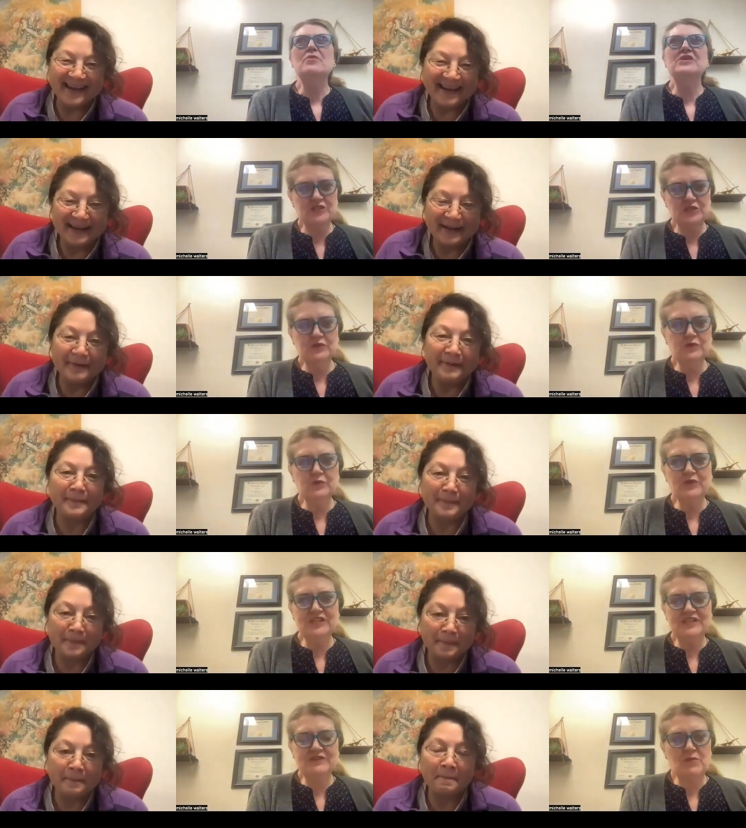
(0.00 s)
Speaker 1: but we do
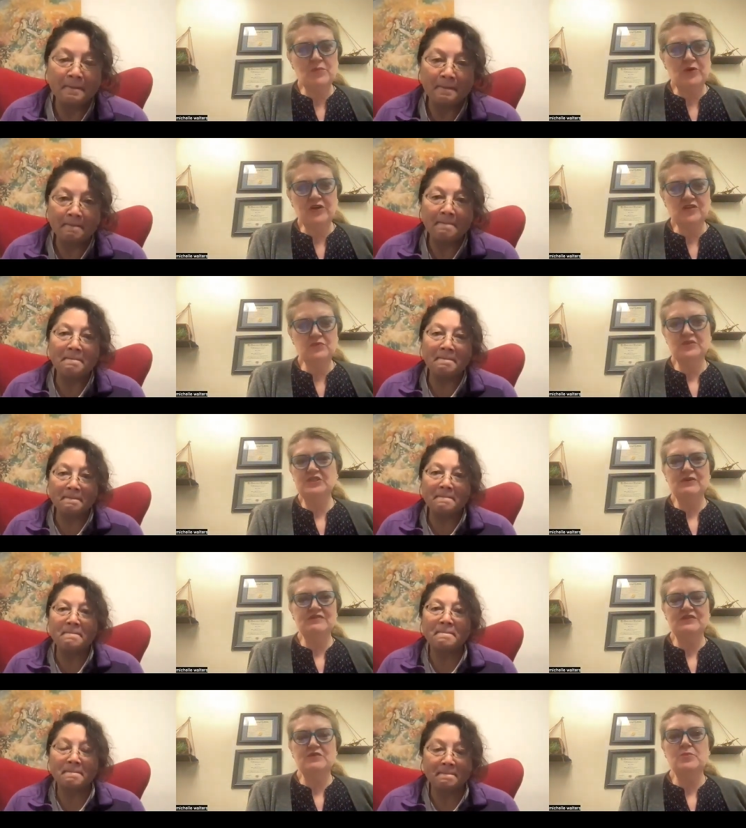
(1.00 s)
read different books. We
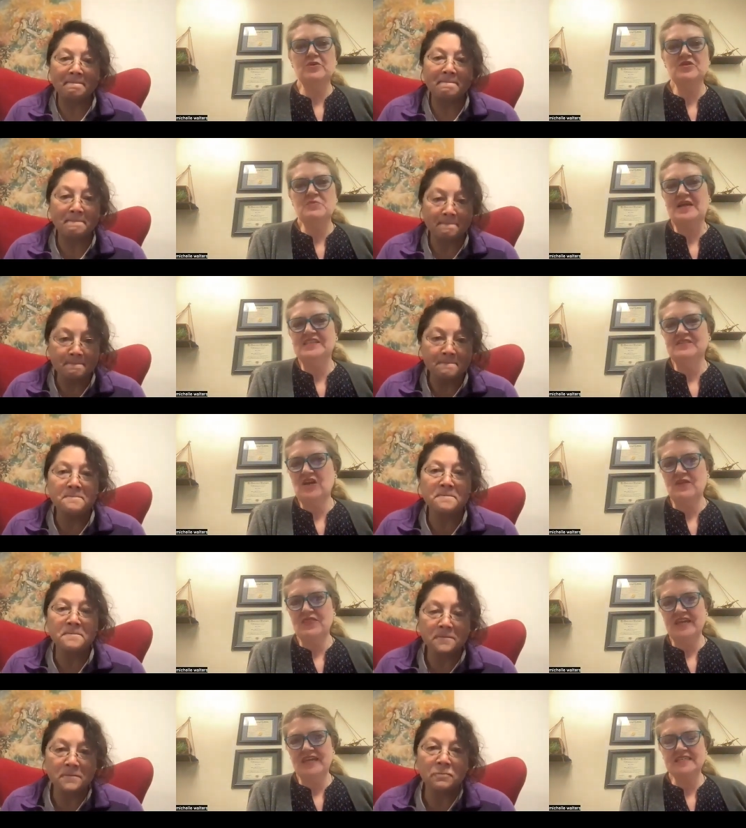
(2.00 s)
do have different perspectives
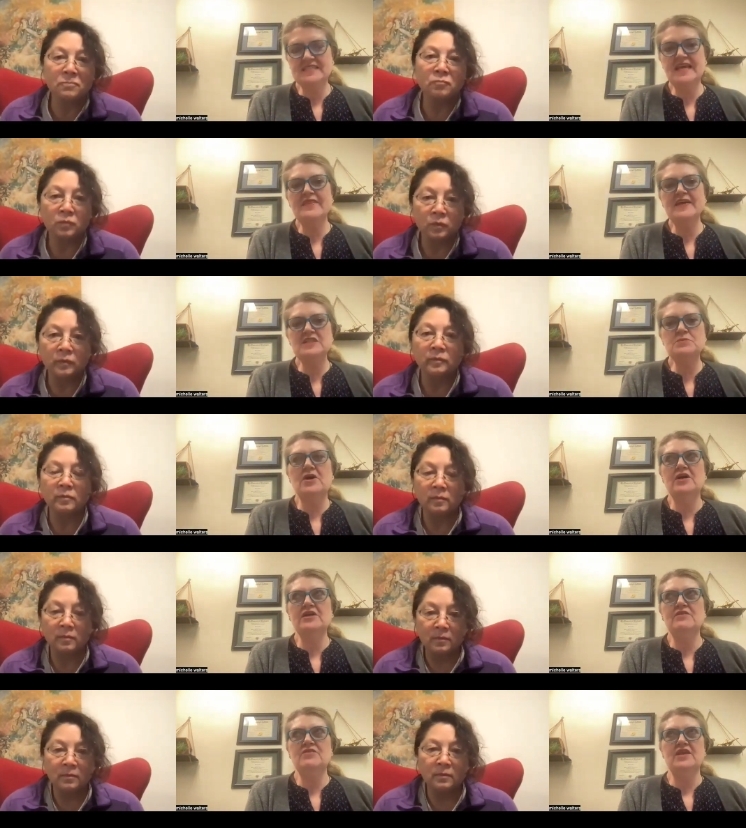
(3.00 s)
on things. And that's
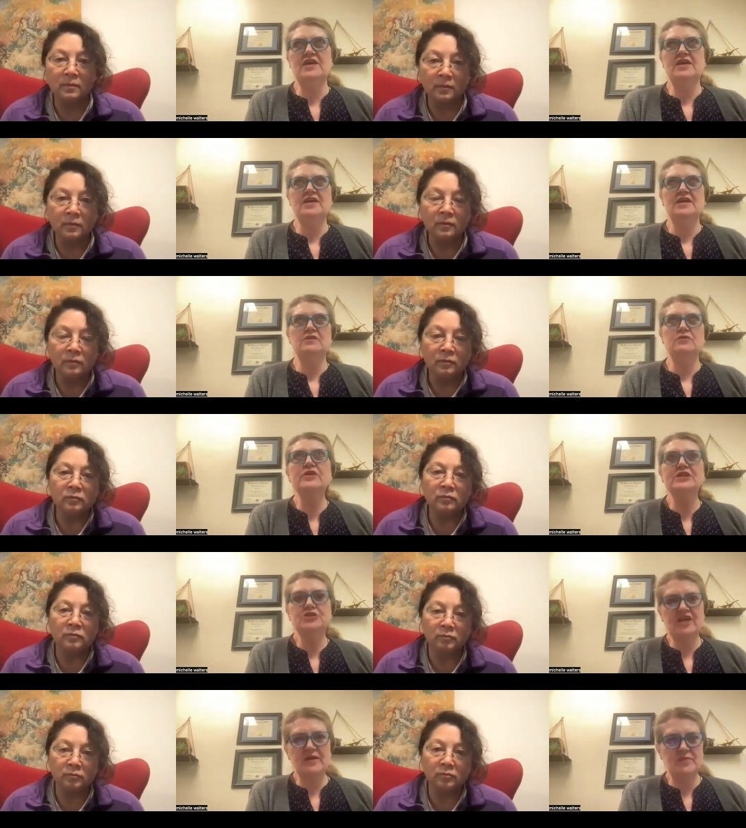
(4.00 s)
part of the
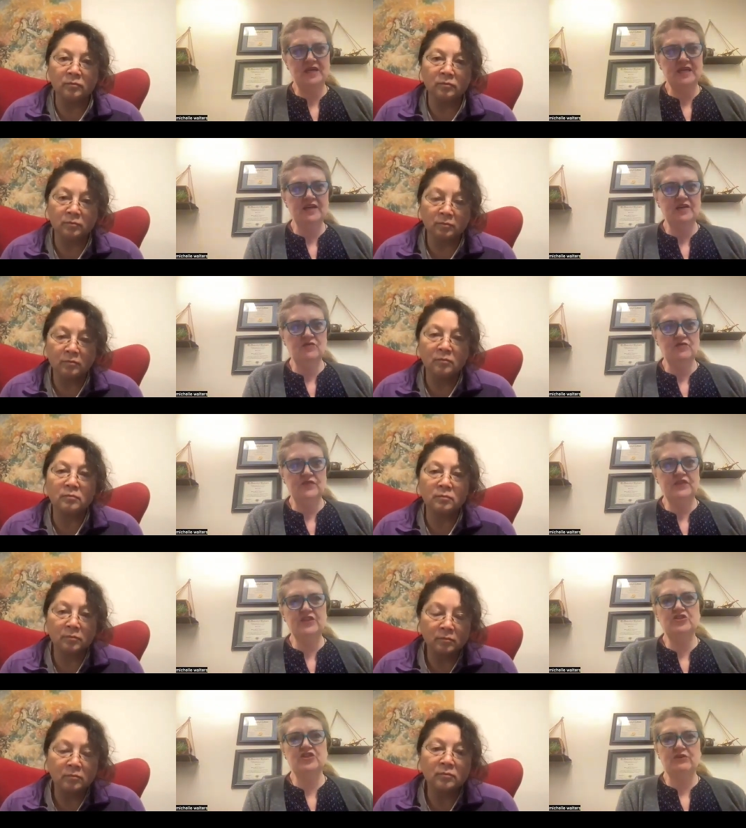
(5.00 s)
reshaping of
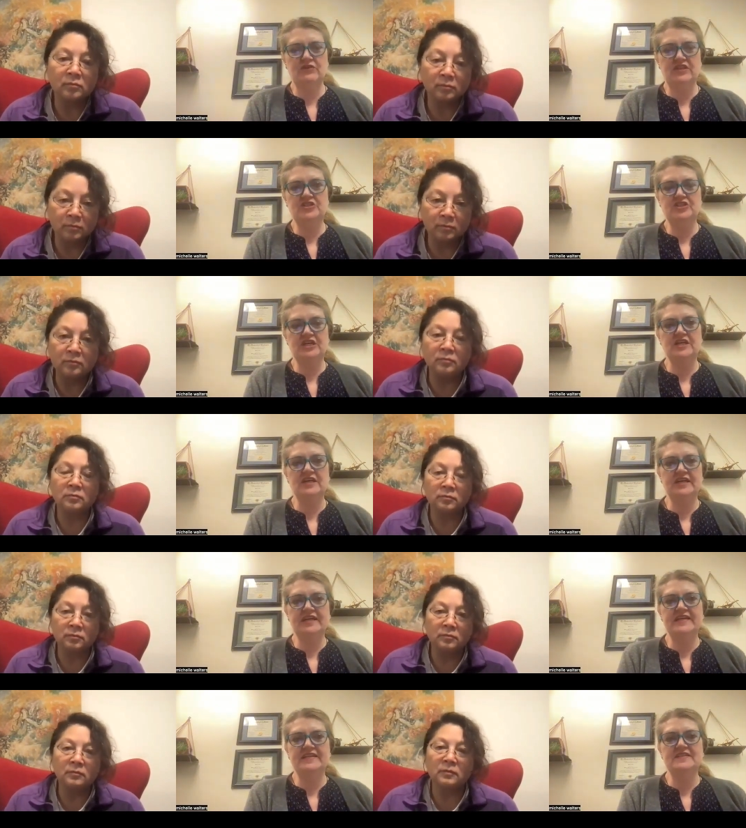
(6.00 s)
the show this
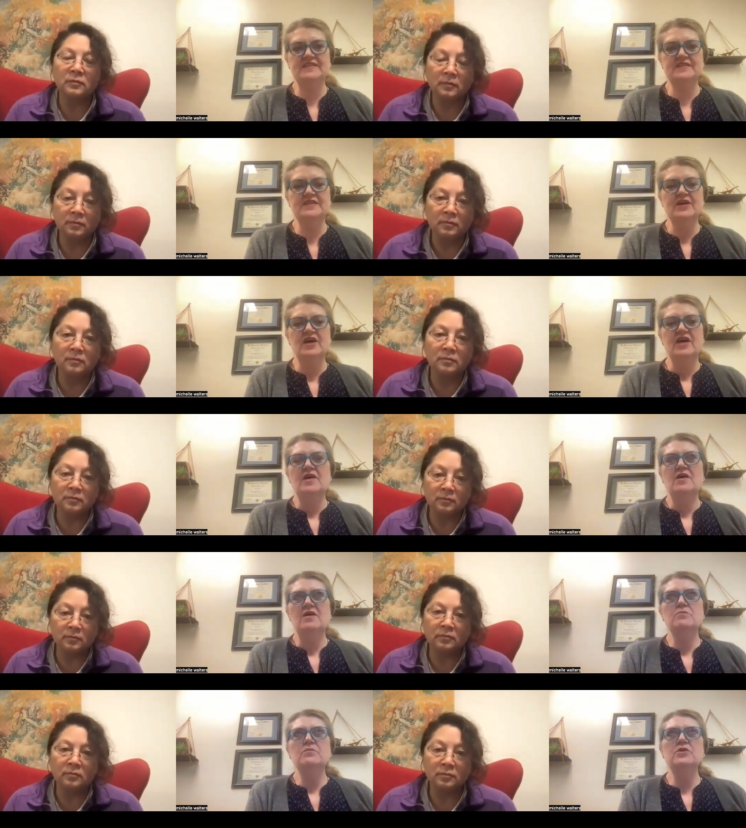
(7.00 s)
year is
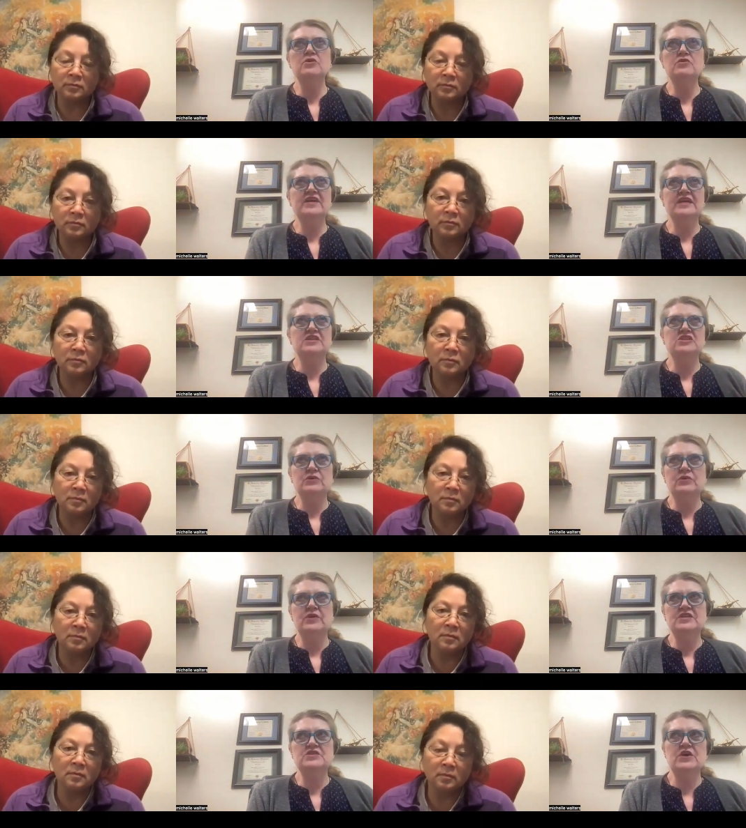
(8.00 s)
moving
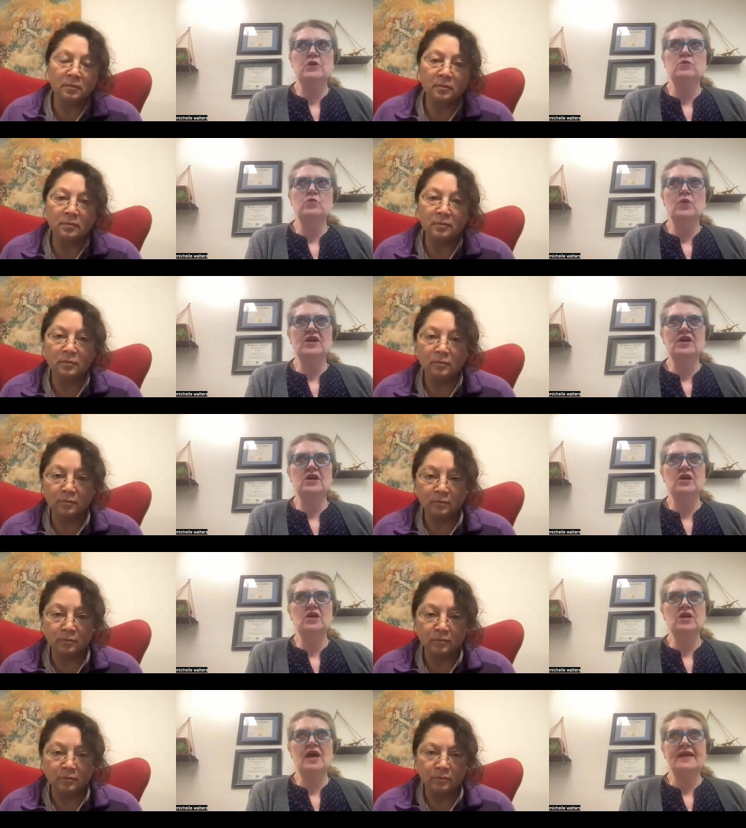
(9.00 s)
into a zone
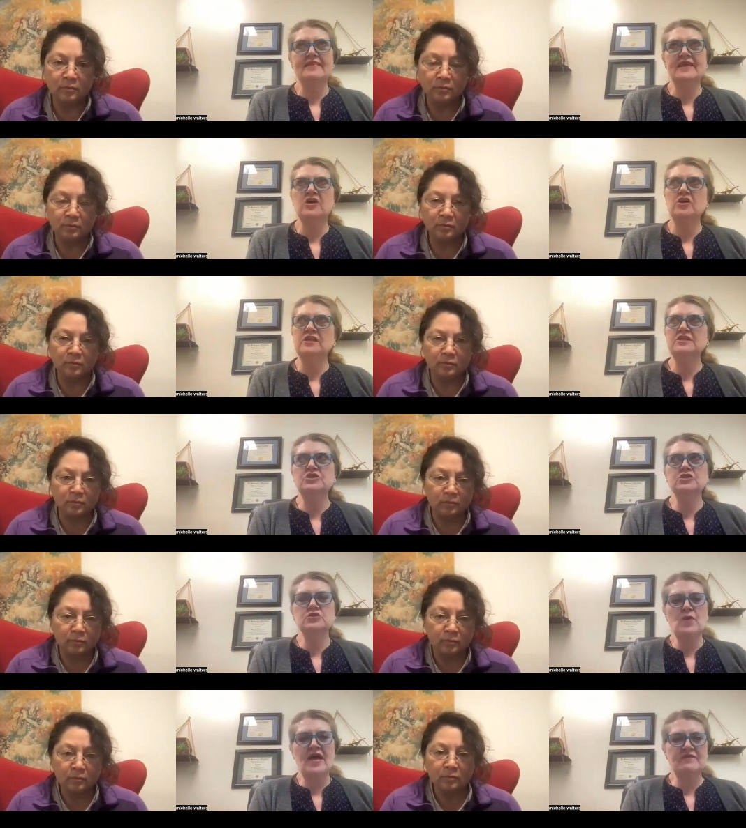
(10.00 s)
where I think our
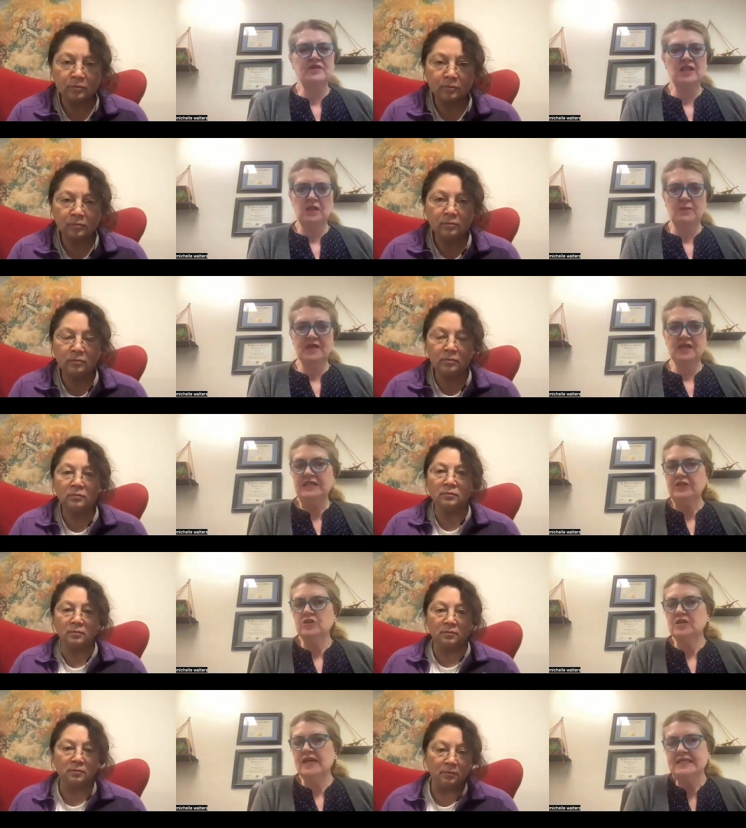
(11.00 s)
listeners will have a little bit
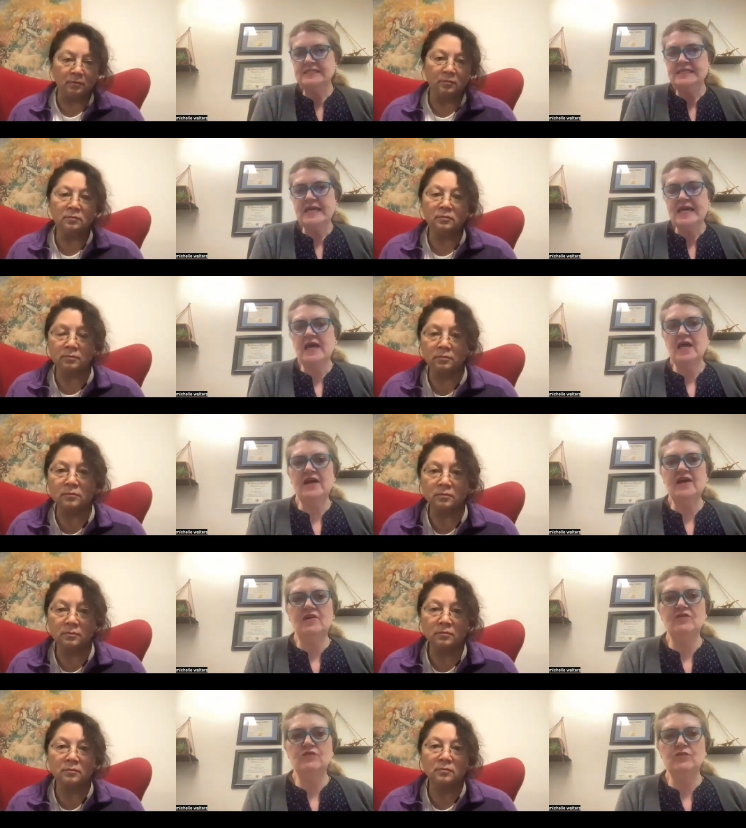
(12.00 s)
clearer idea
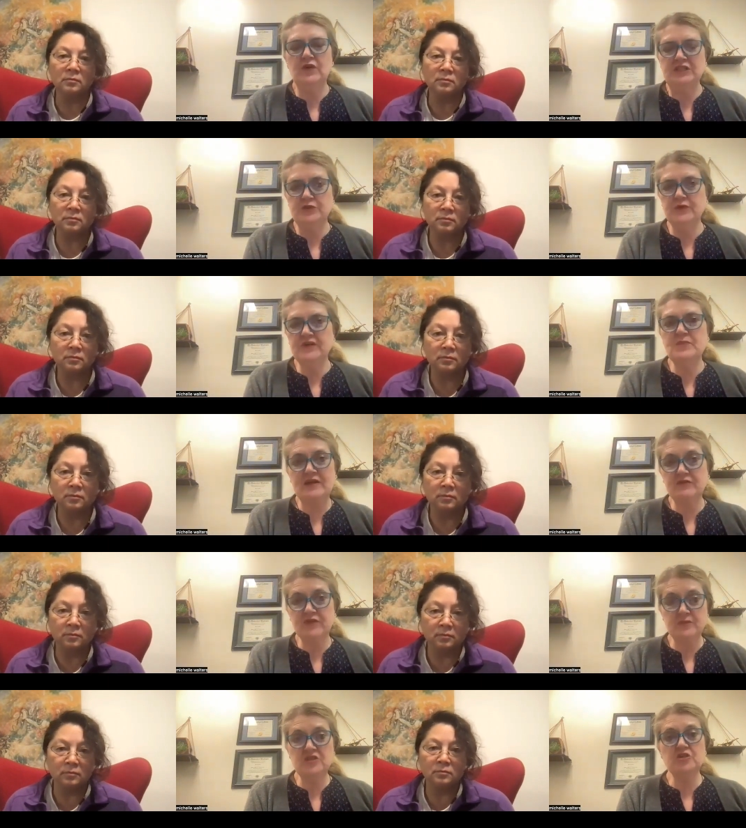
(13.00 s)
of what to
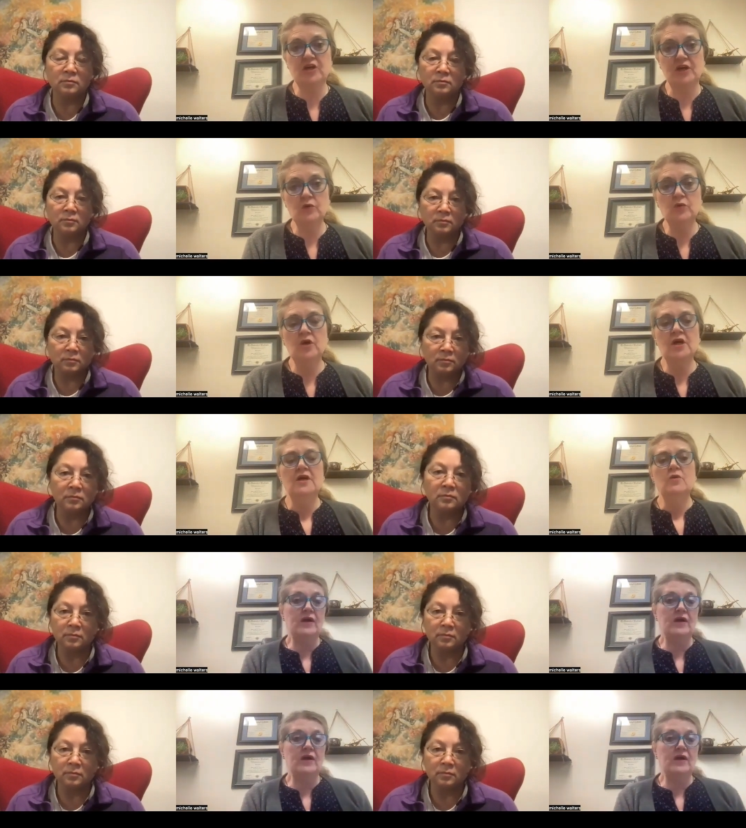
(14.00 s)
expect from the show,